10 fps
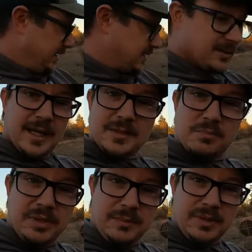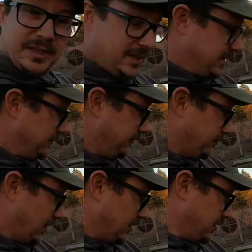So that's BB.
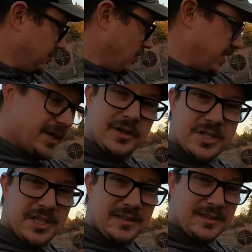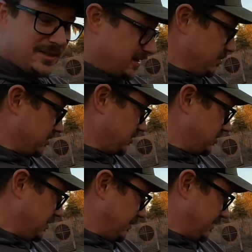A little more energy than the number
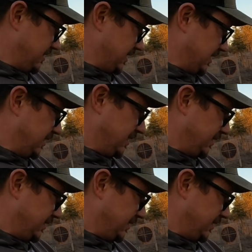two, I would say.